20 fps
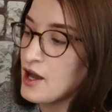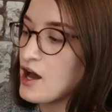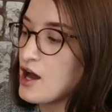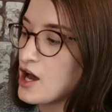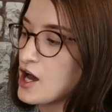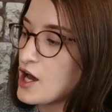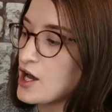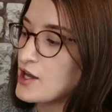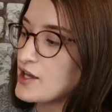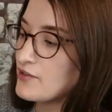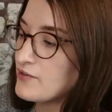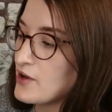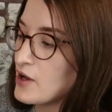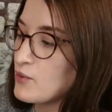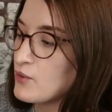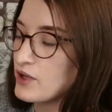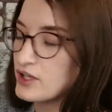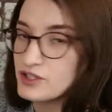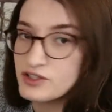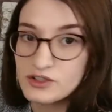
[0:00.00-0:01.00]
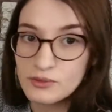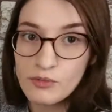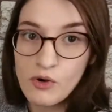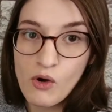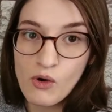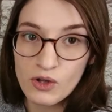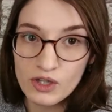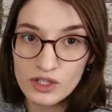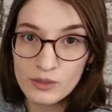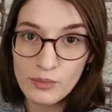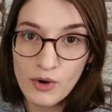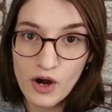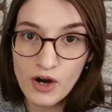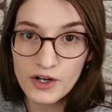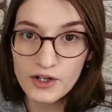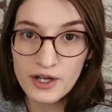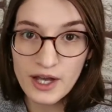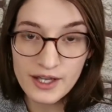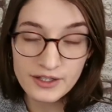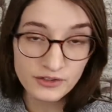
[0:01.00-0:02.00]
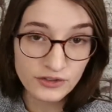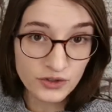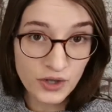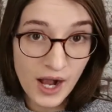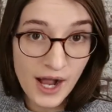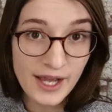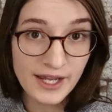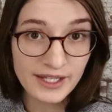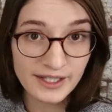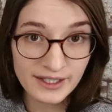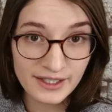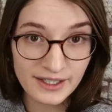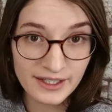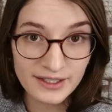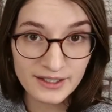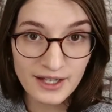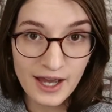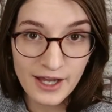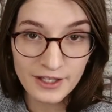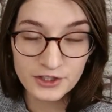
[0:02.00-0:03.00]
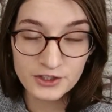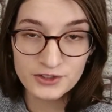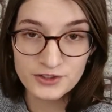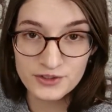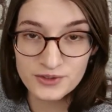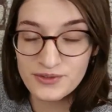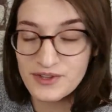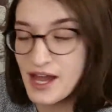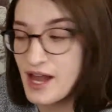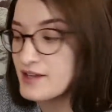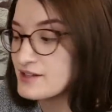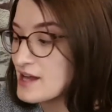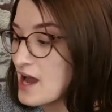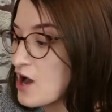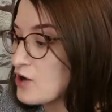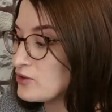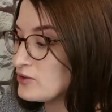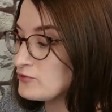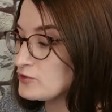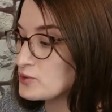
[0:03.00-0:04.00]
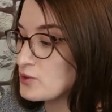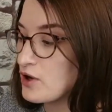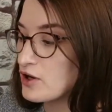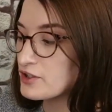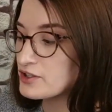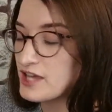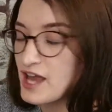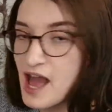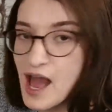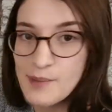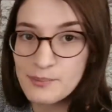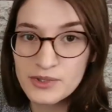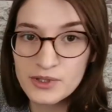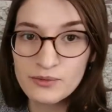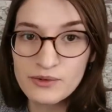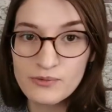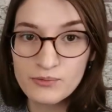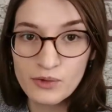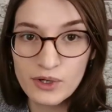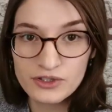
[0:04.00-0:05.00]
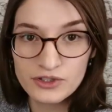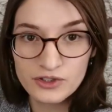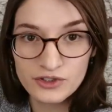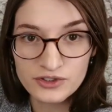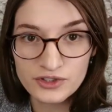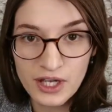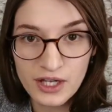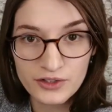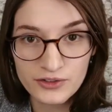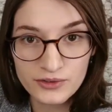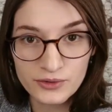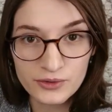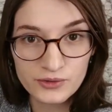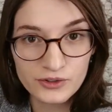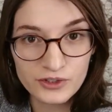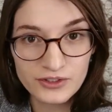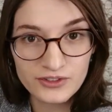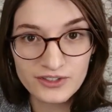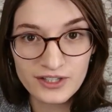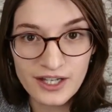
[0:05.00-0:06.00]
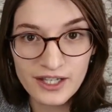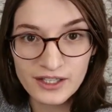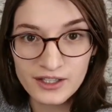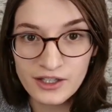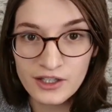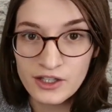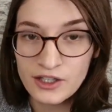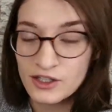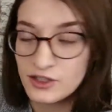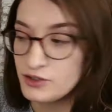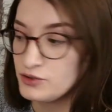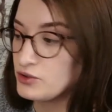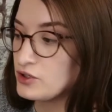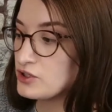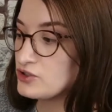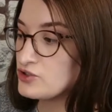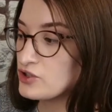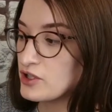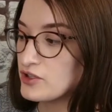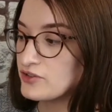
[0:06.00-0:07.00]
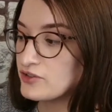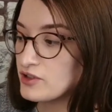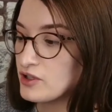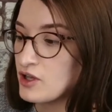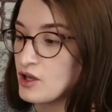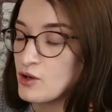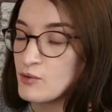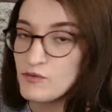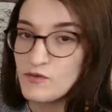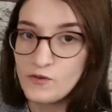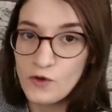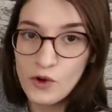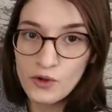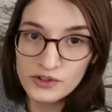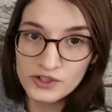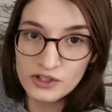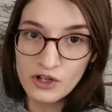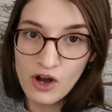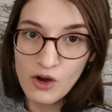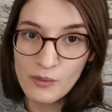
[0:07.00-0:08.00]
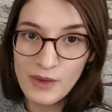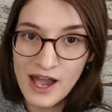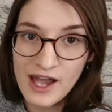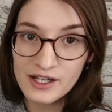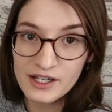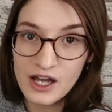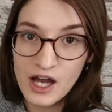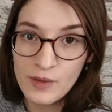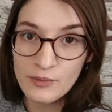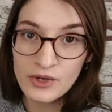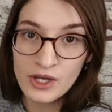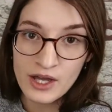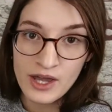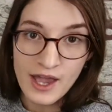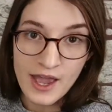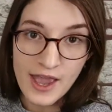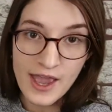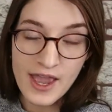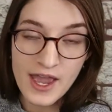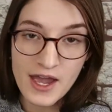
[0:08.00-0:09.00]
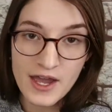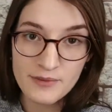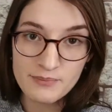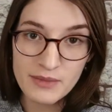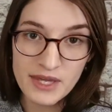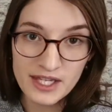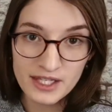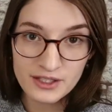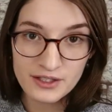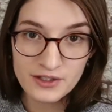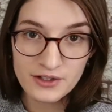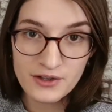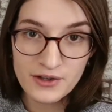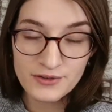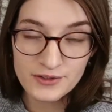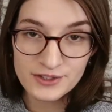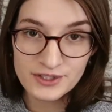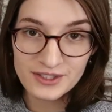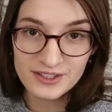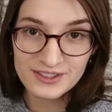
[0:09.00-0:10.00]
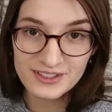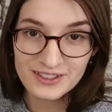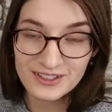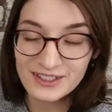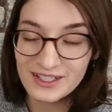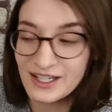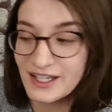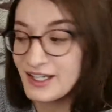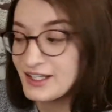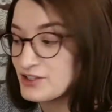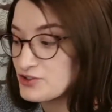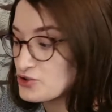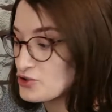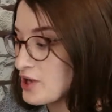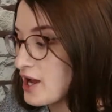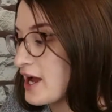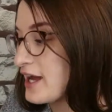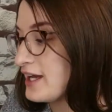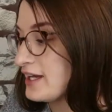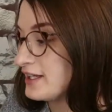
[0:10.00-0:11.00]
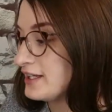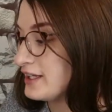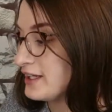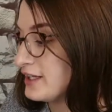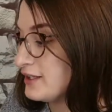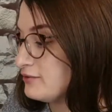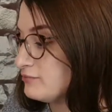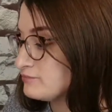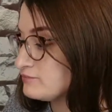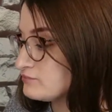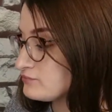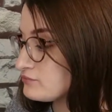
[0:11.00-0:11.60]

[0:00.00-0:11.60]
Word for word: Uh, if I wanted to pull it apart and try again, I could do that now. If you aren't happy with what your dinosaur looks like, you can just fold it all back up and make it another disc again and try again.